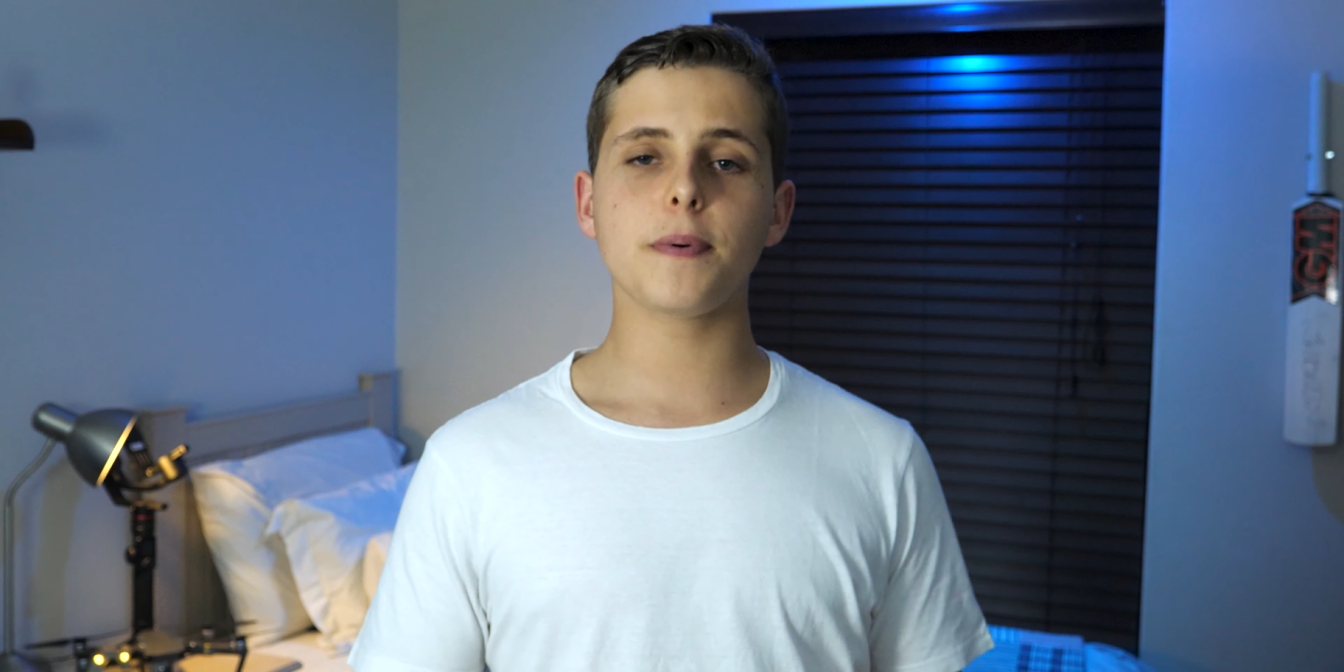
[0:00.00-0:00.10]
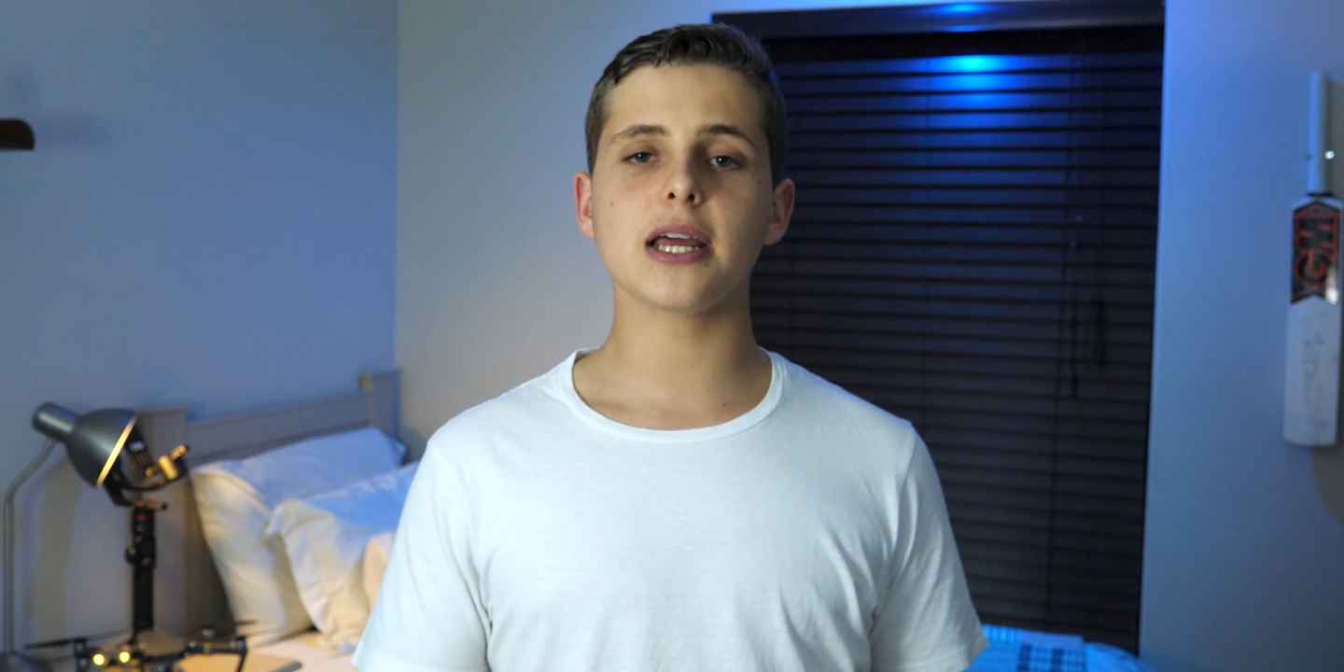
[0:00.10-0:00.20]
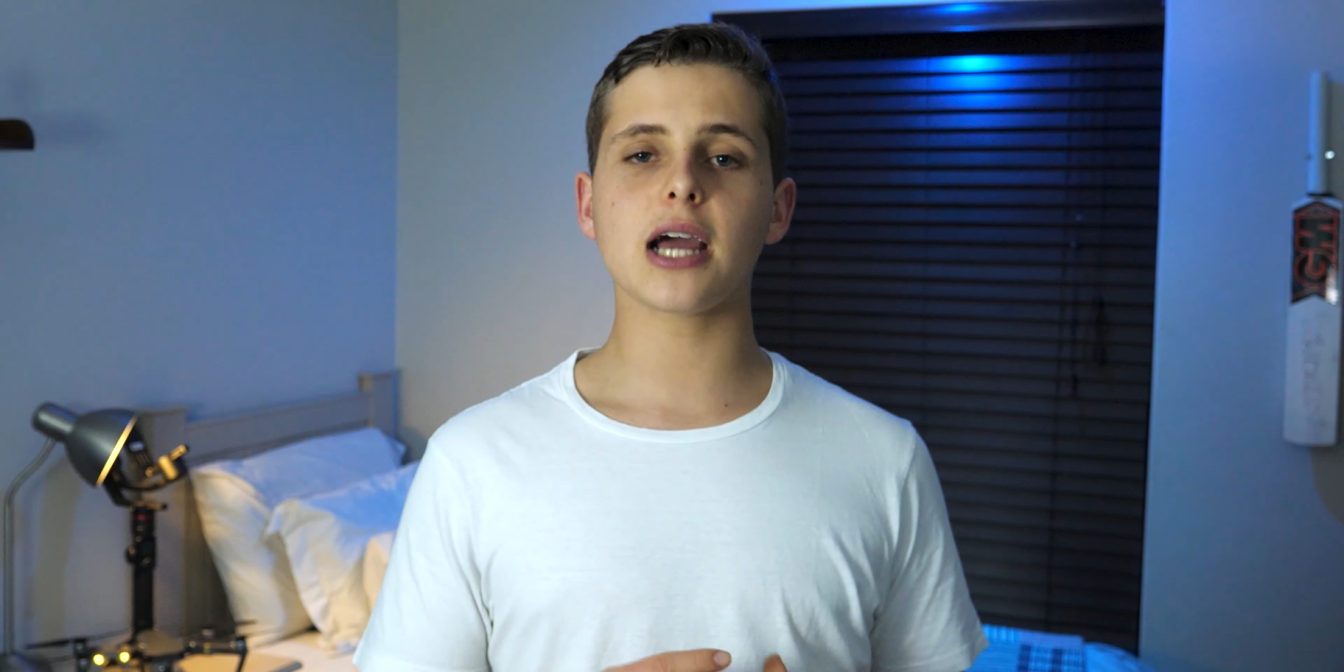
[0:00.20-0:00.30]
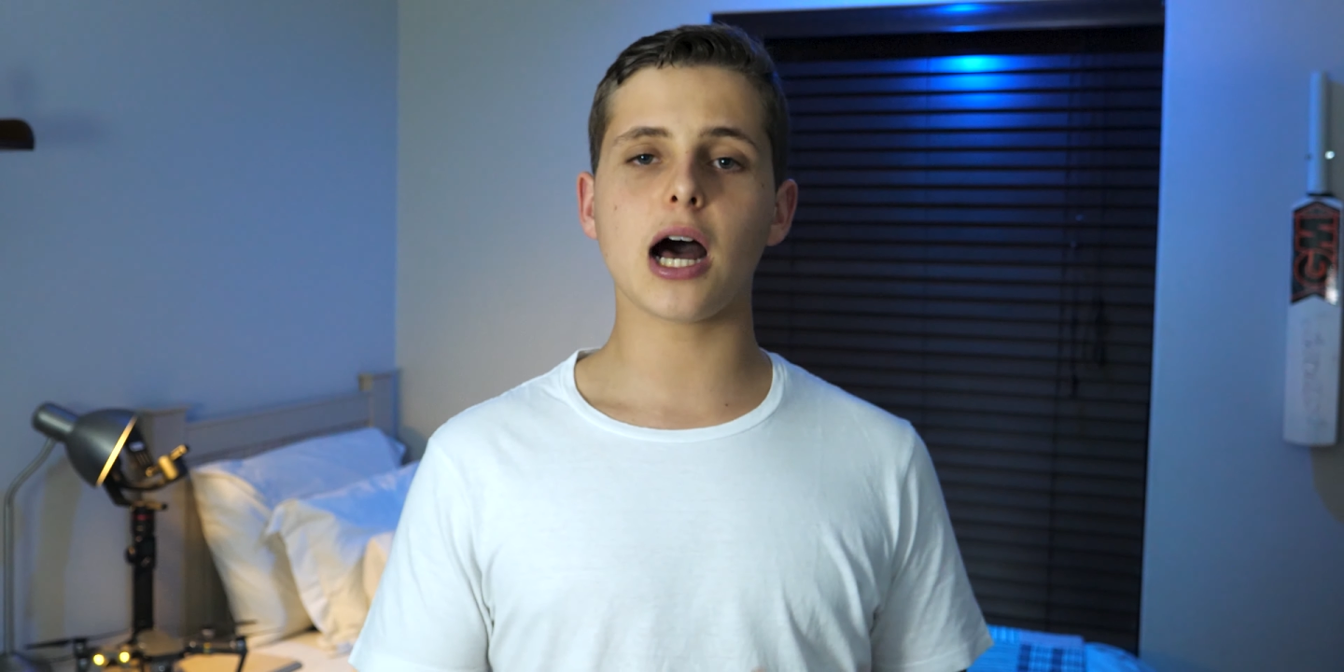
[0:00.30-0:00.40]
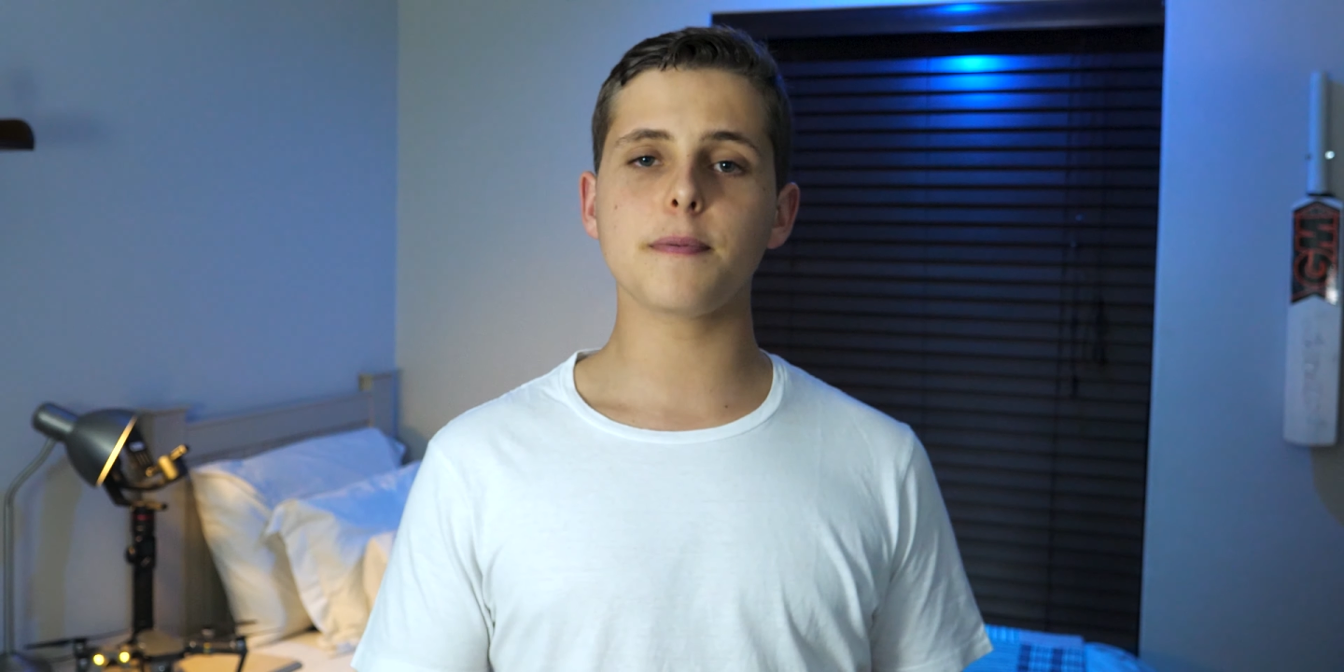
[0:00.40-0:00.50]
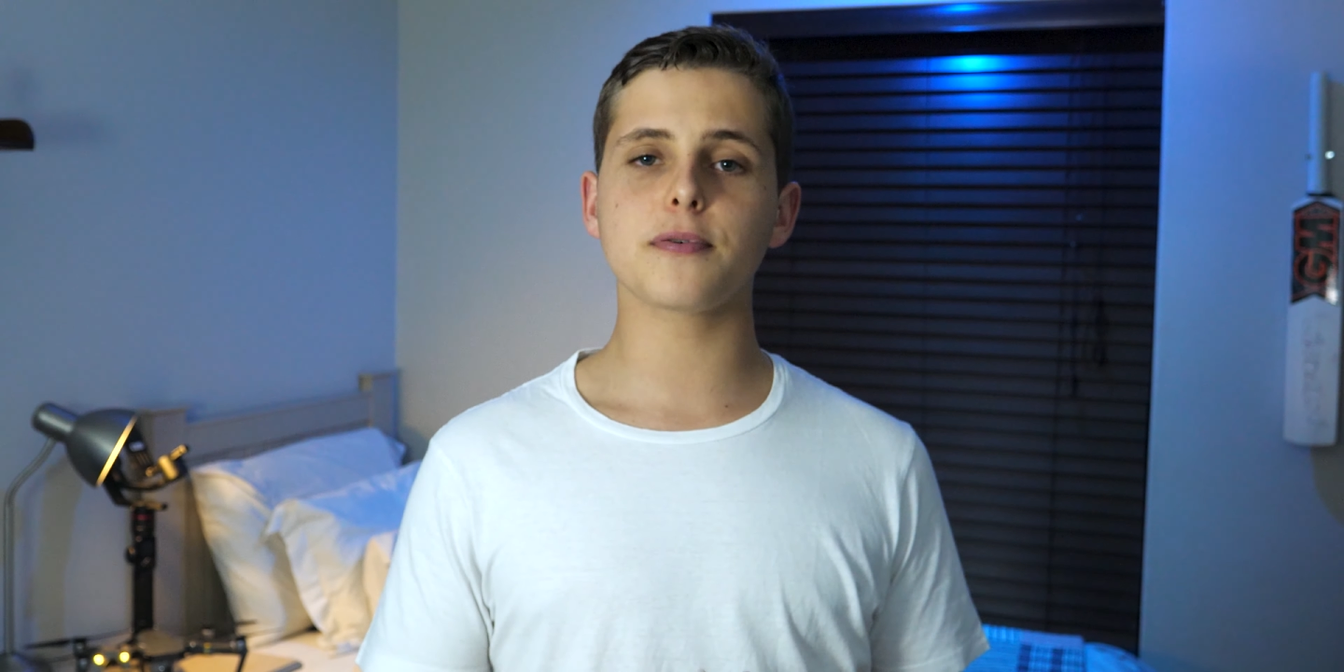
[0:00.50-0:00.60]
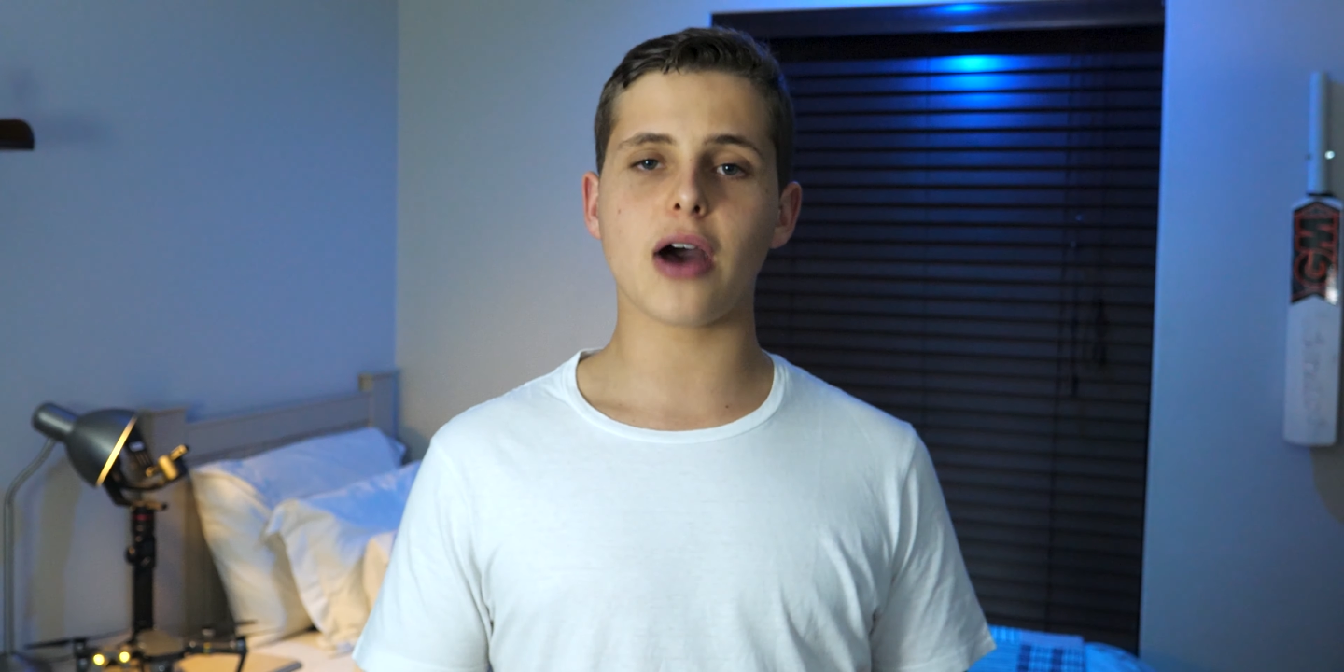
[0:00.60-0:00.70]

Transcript: opening up